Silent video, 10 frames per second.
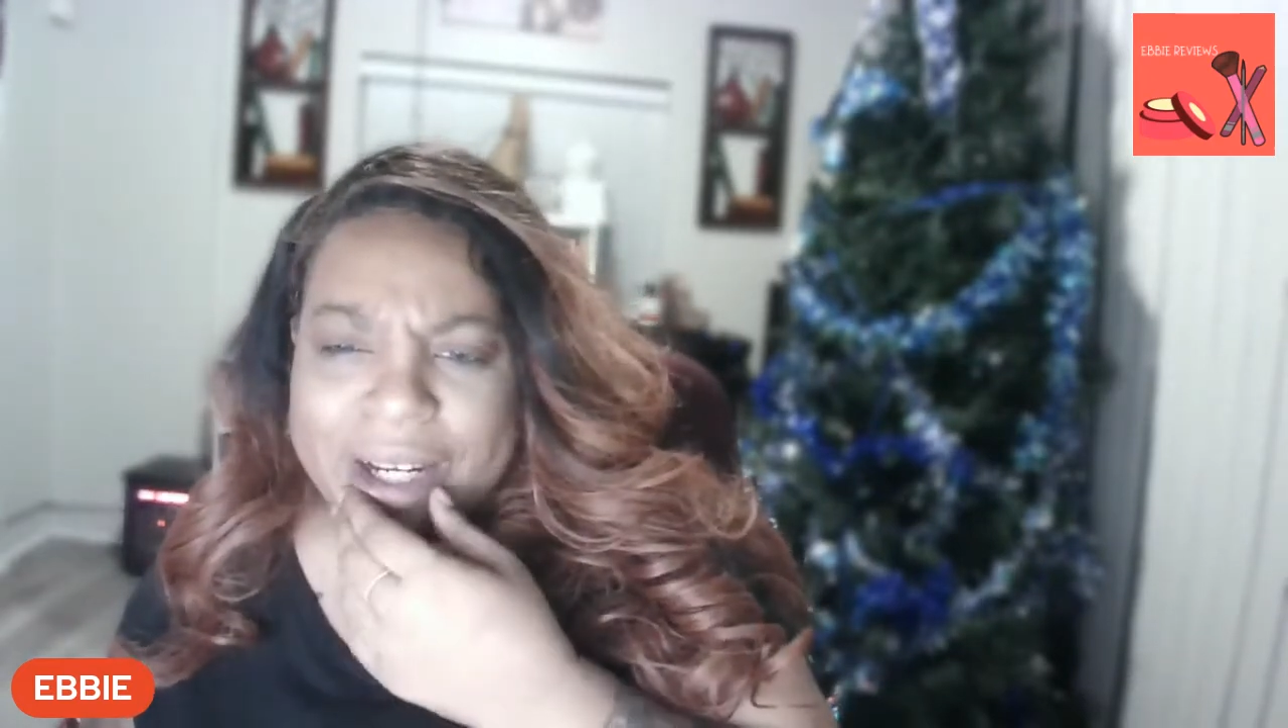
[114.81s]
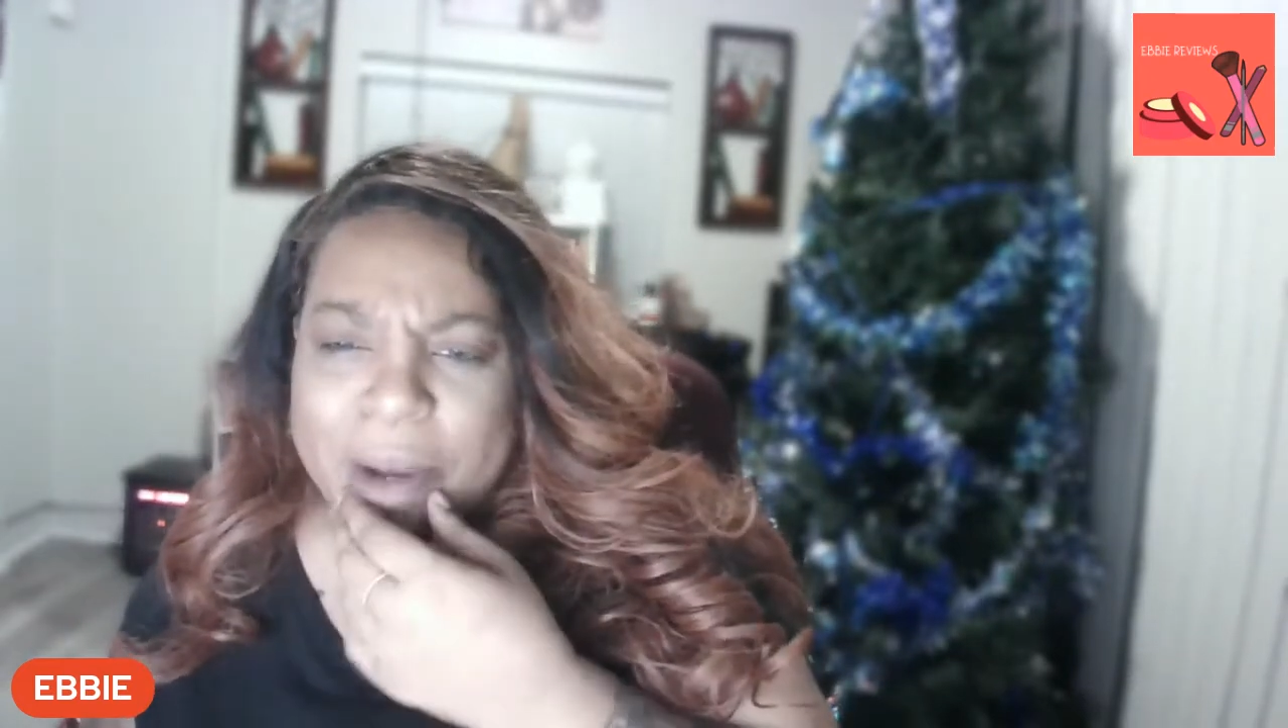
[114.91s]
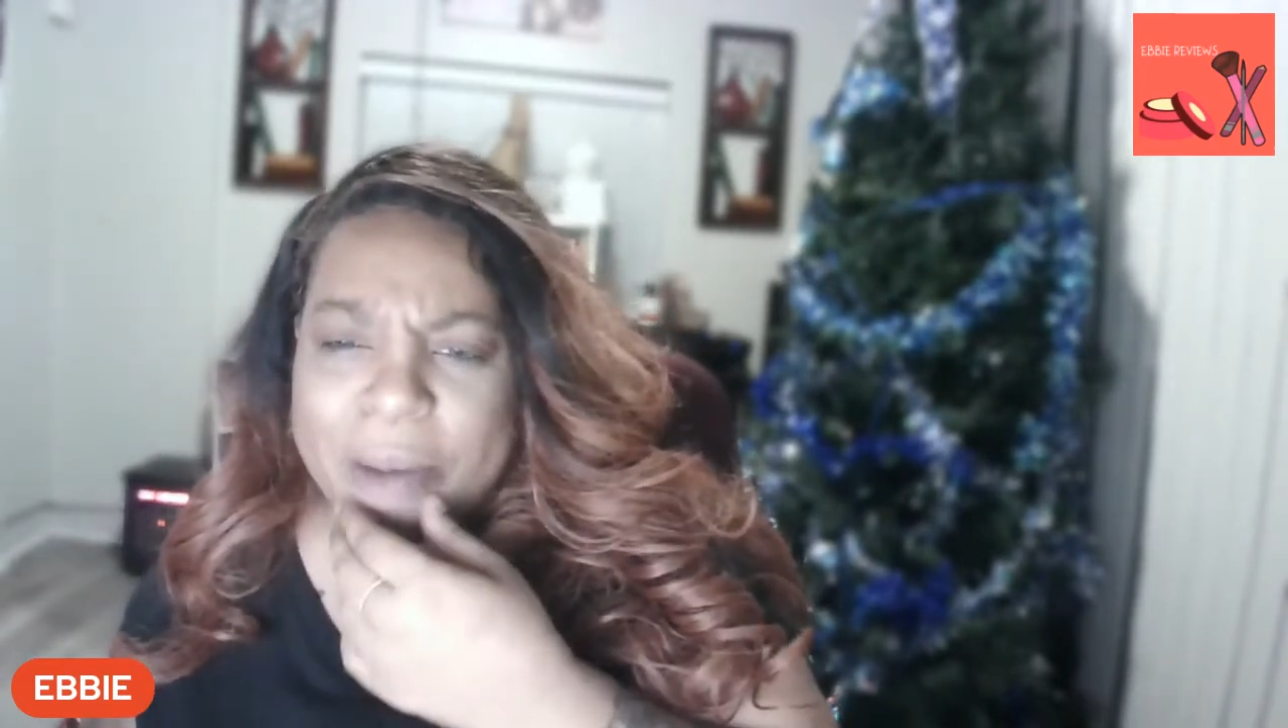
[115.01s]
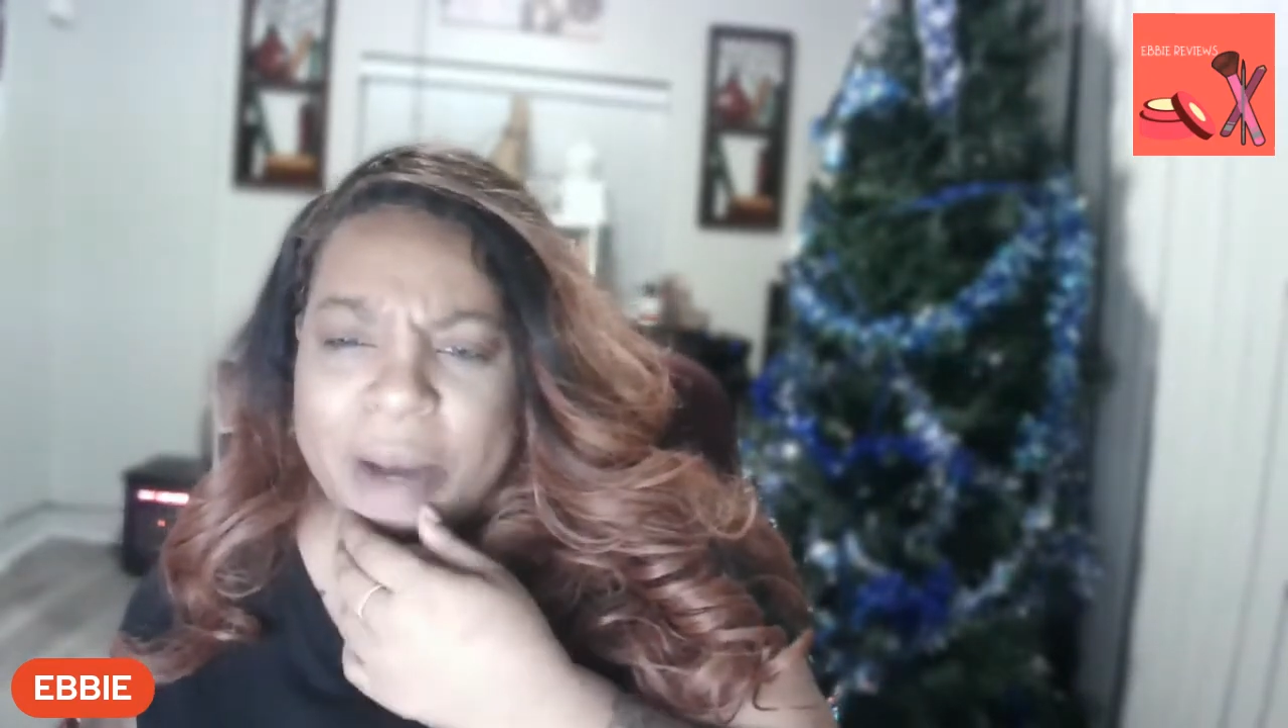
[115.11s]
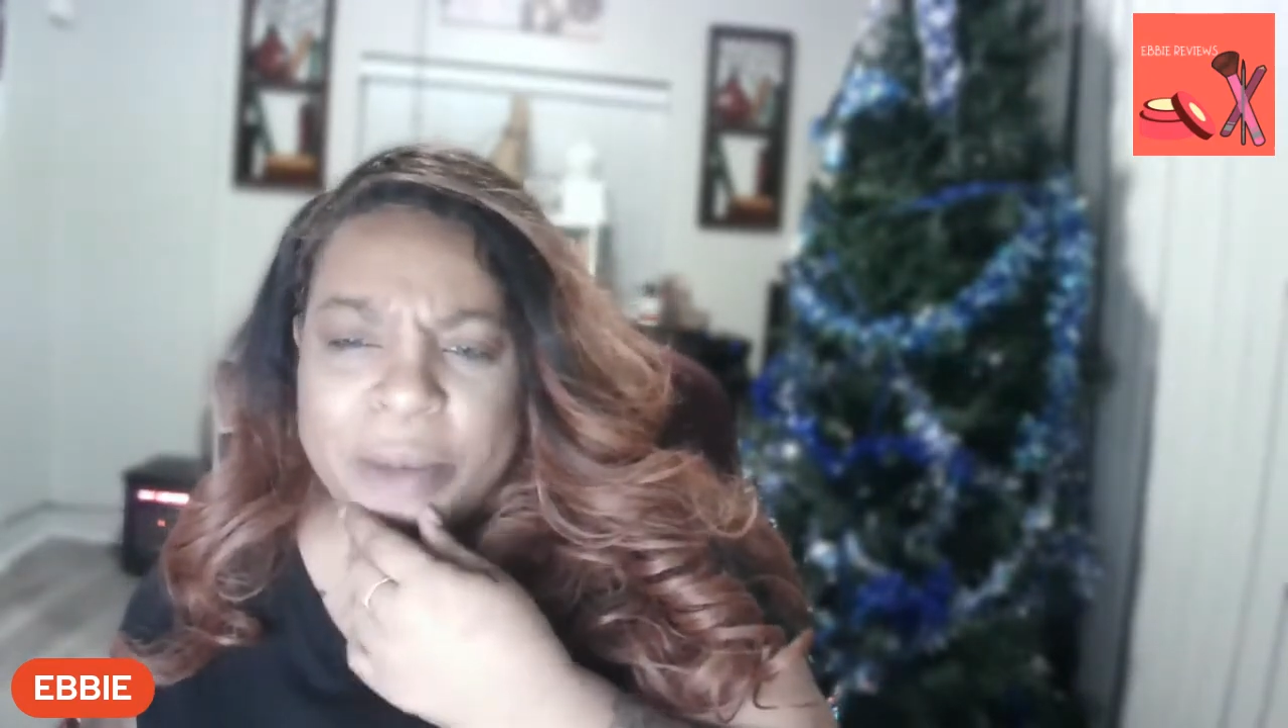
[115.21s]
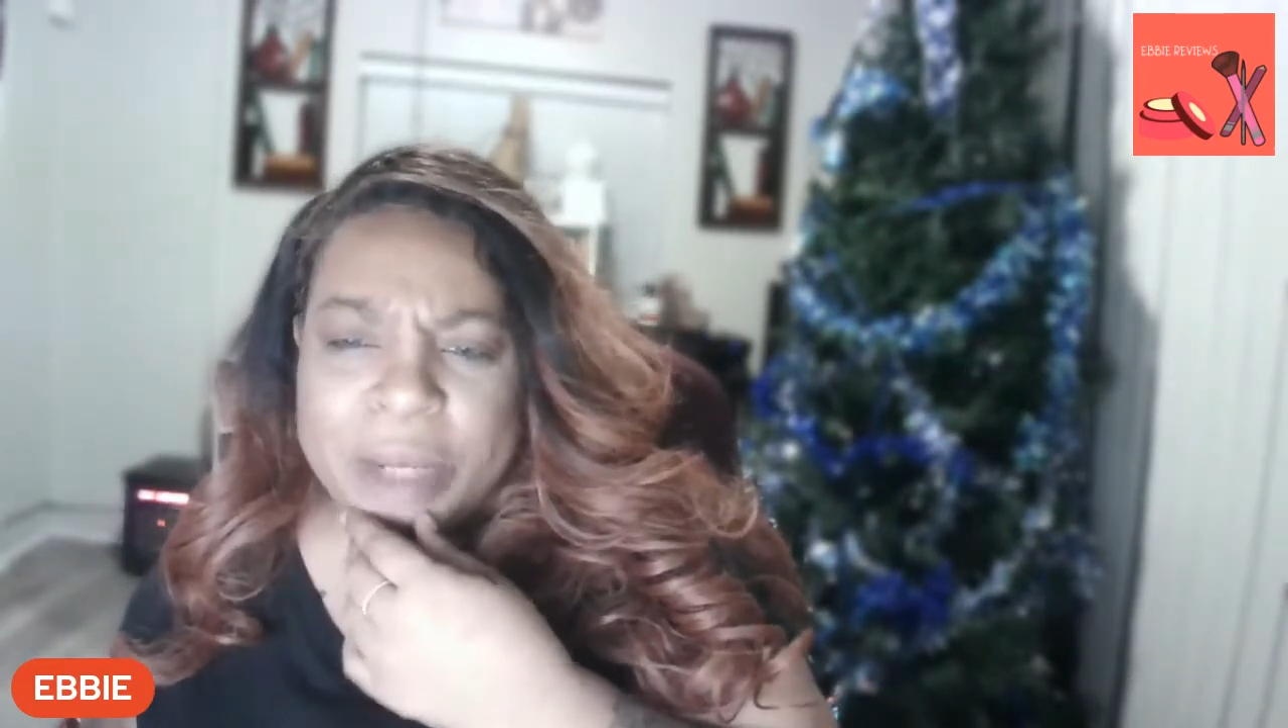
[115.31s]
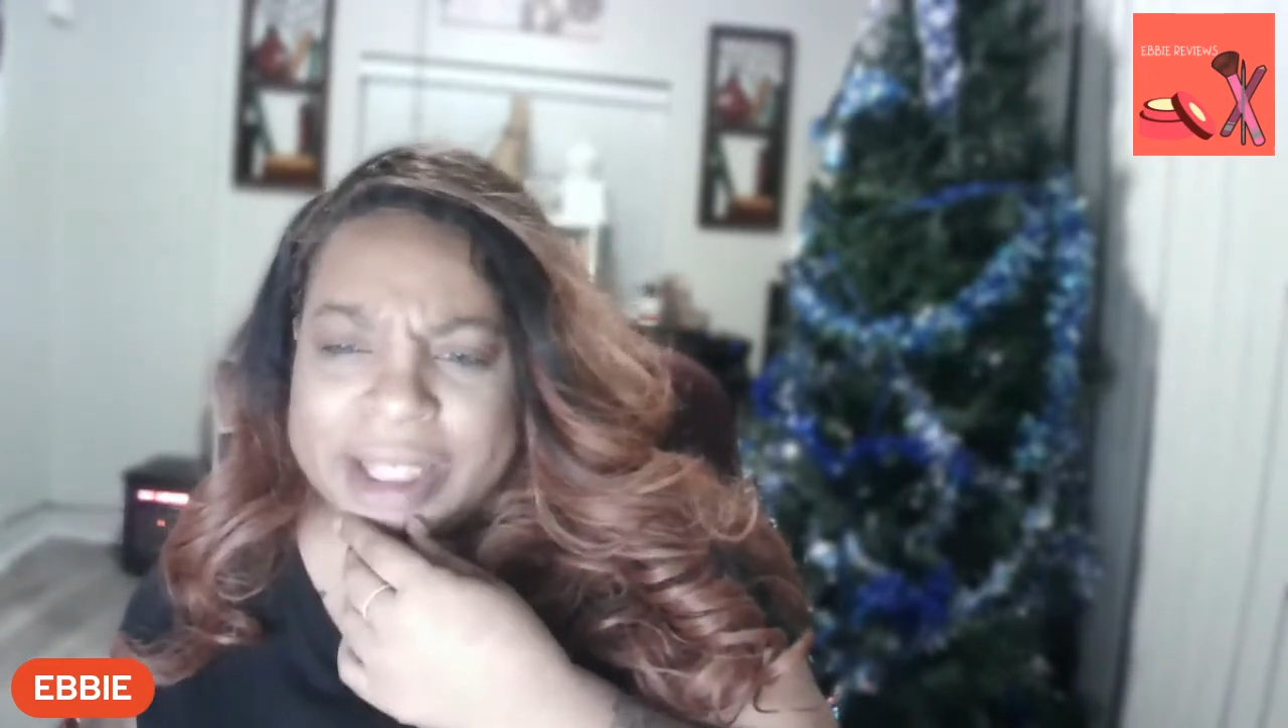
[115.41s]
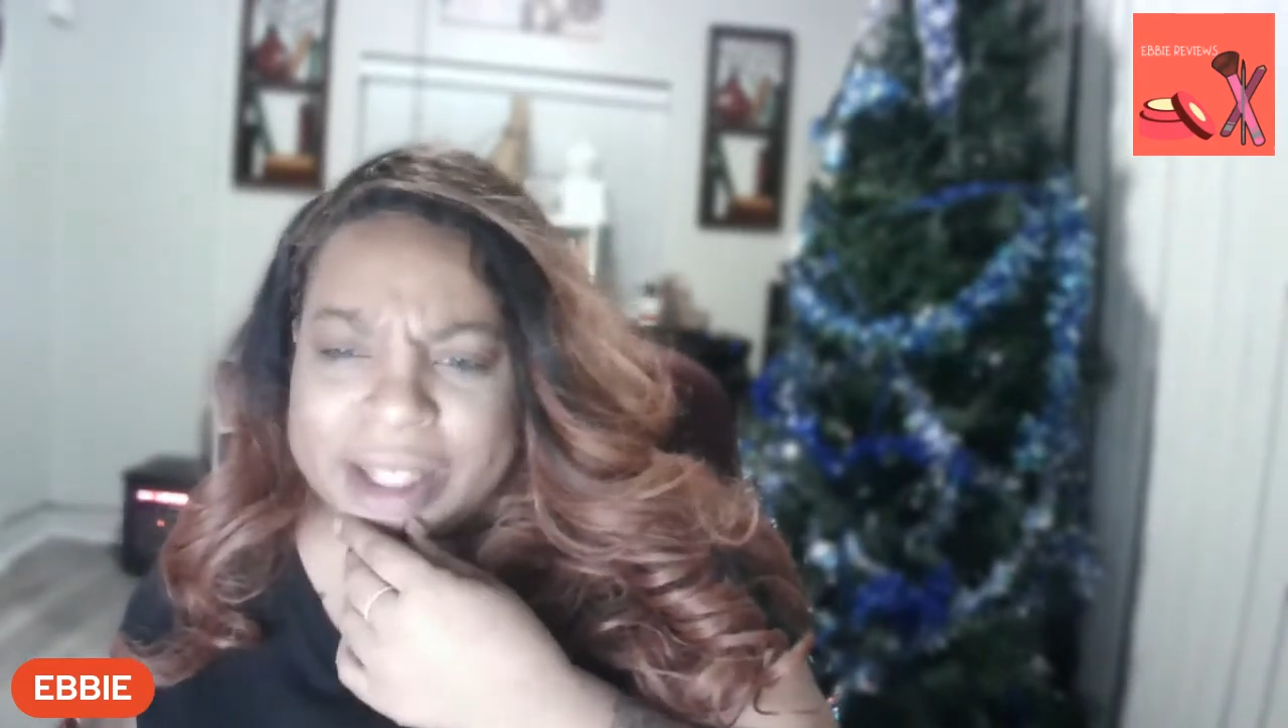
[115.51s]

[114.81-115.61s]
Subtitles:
And my mama makes